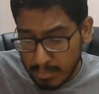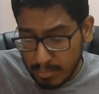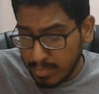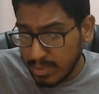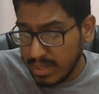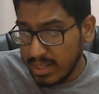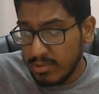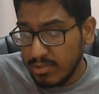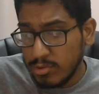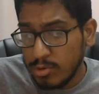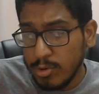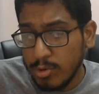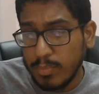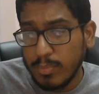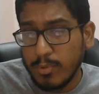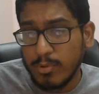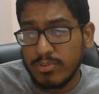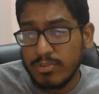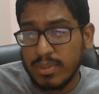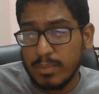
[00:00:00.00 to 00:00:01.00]
please do
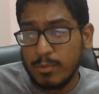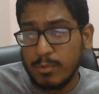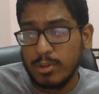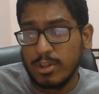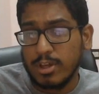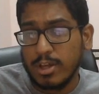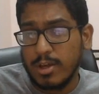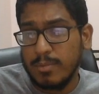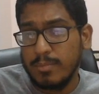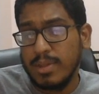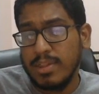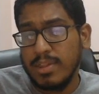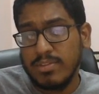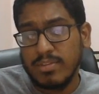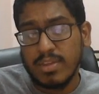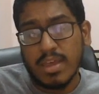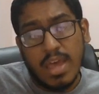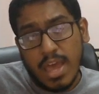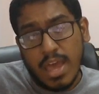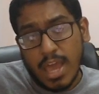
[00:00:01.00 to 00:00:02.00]
post them on the comments,
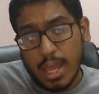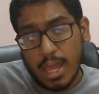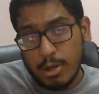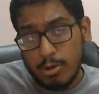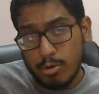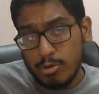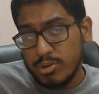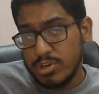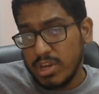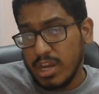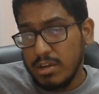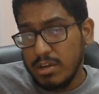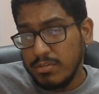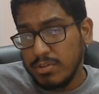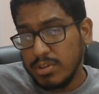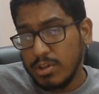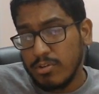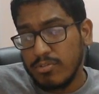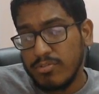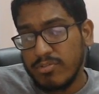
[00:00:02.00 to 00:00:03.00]
and do share it
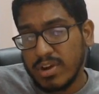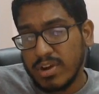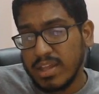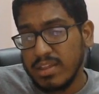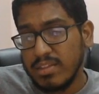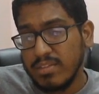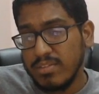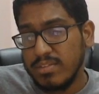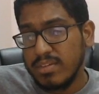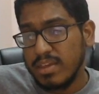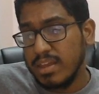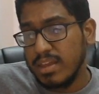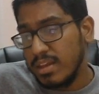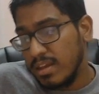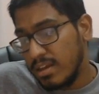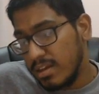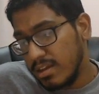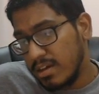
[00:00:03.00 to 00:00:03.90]
with your friends and